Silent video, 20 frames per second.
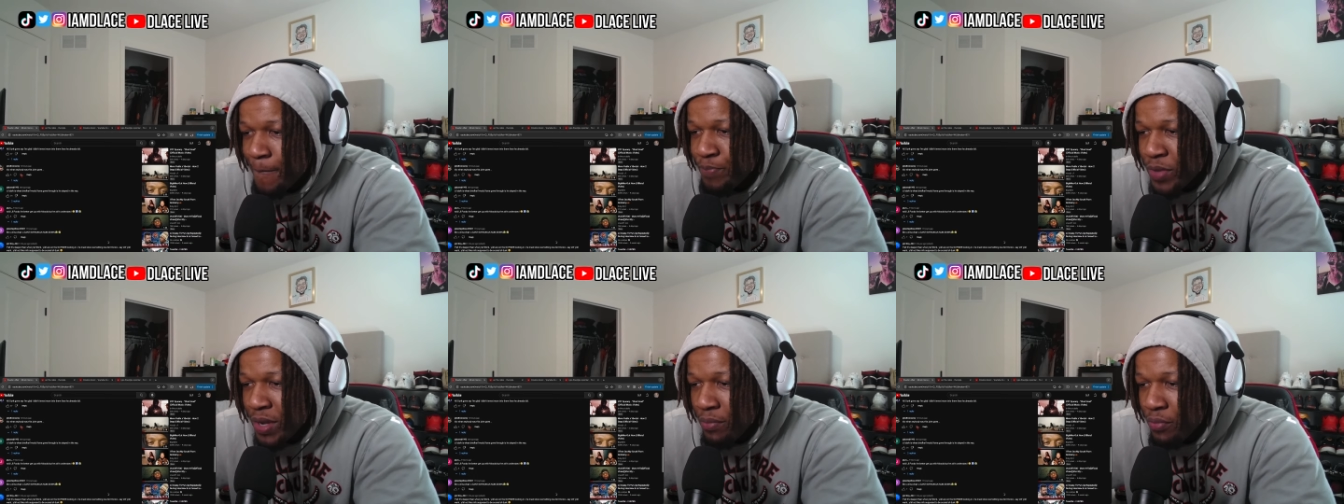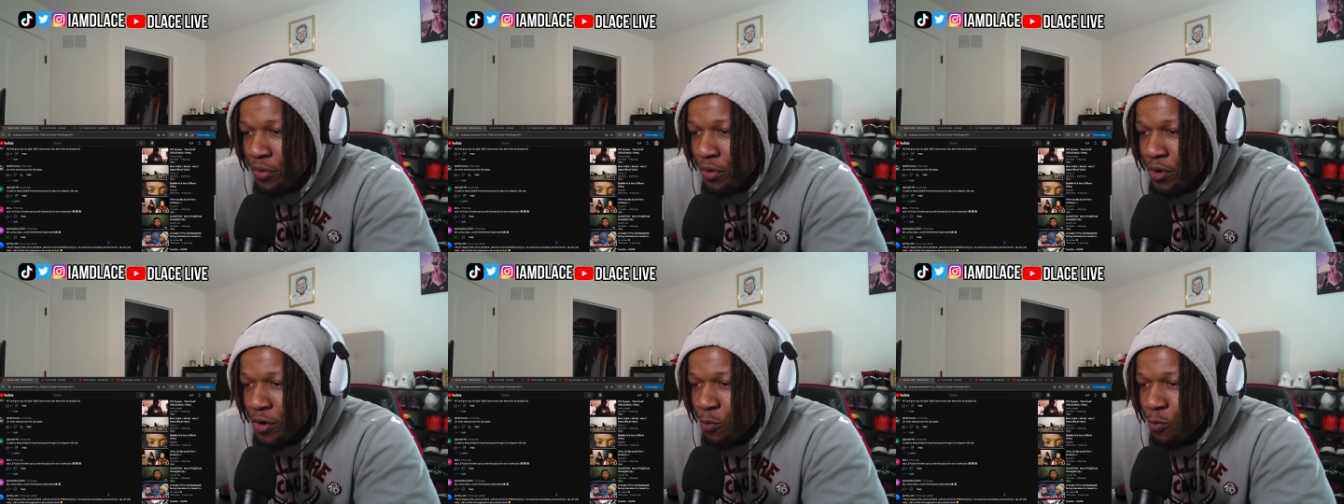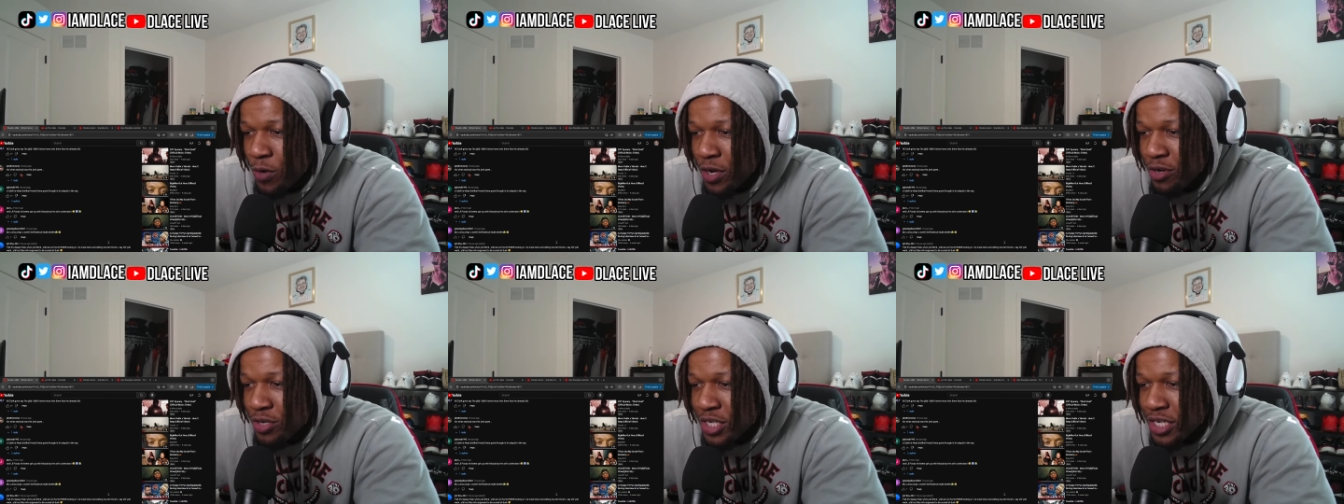Bro in a
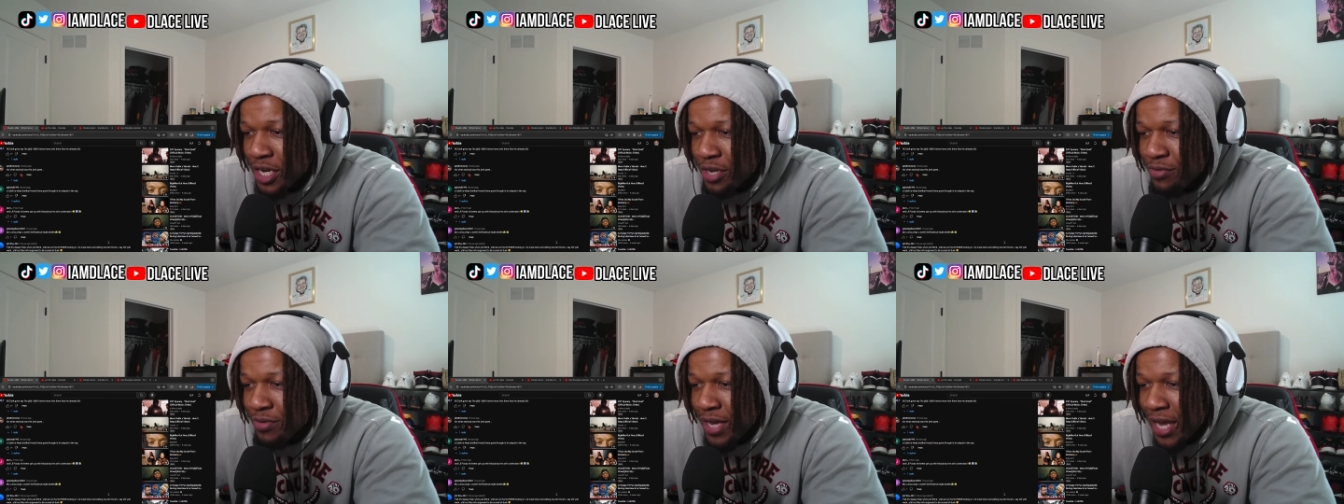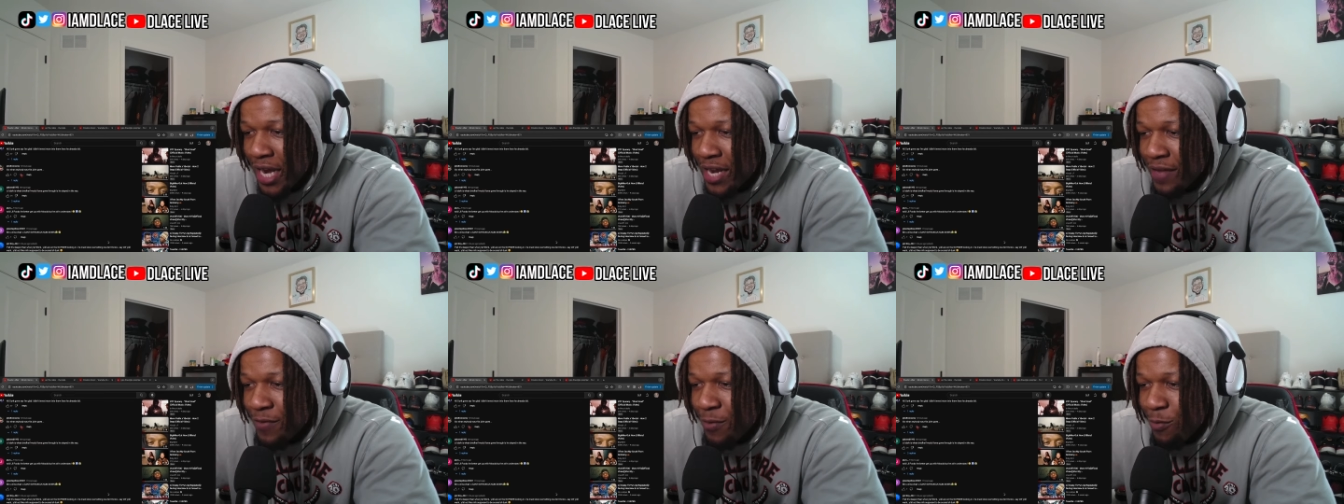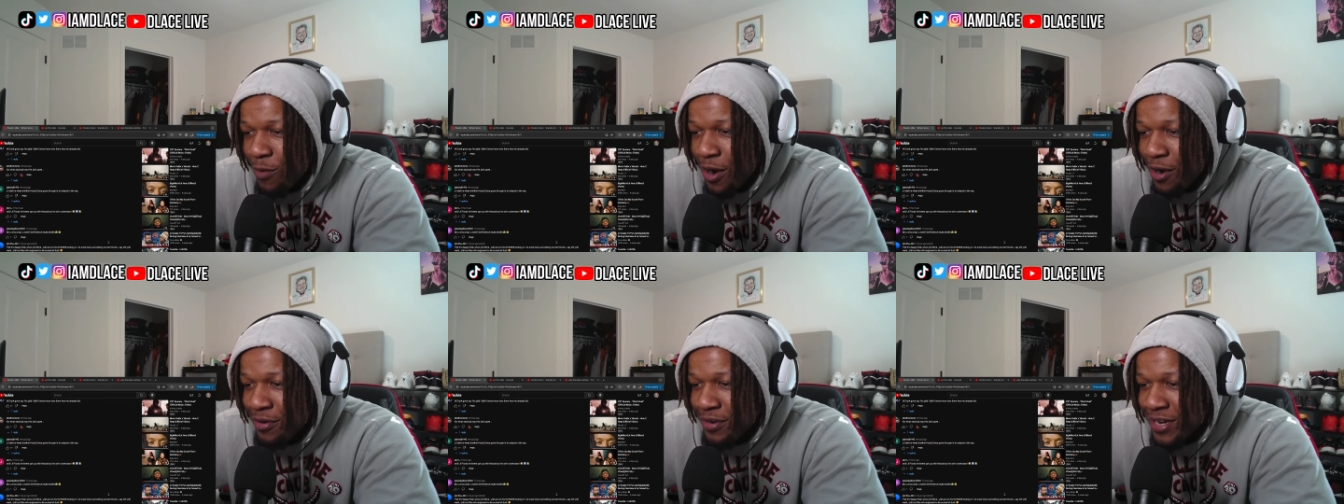wheelchair, you can't
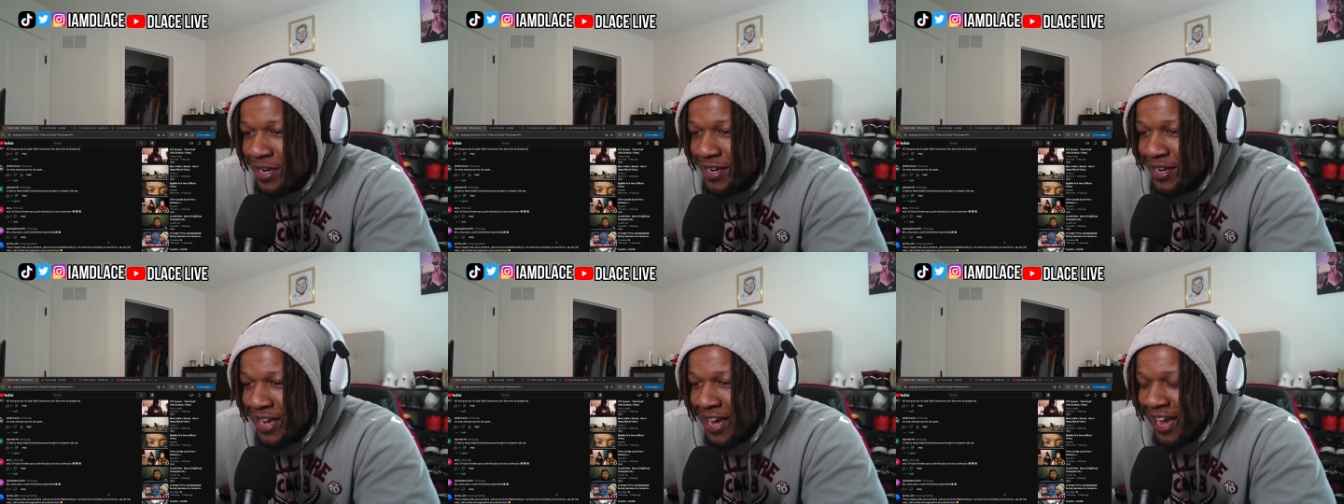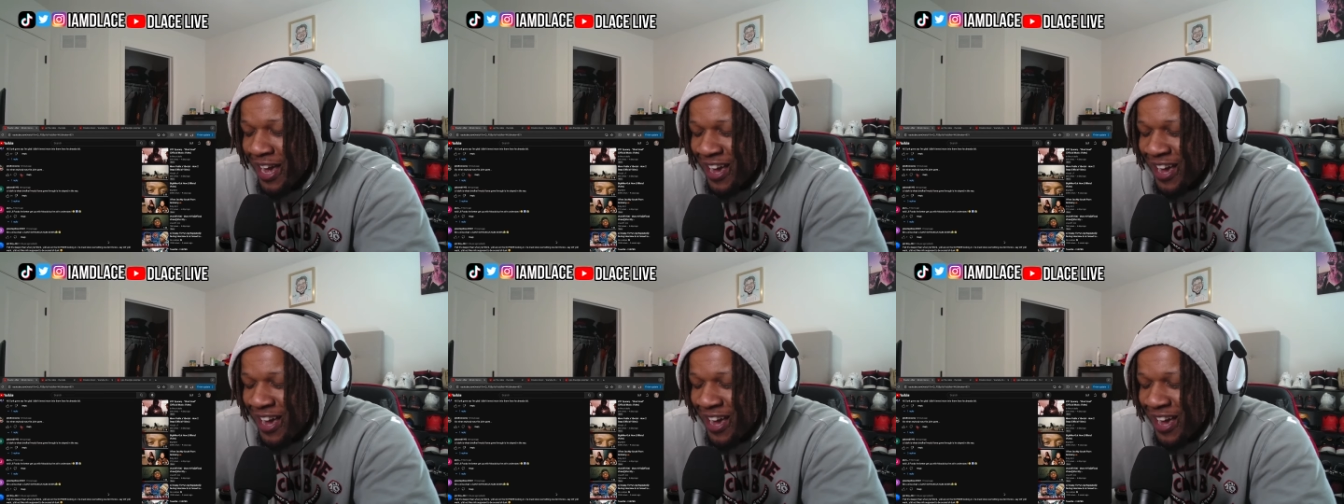even walk nothing down.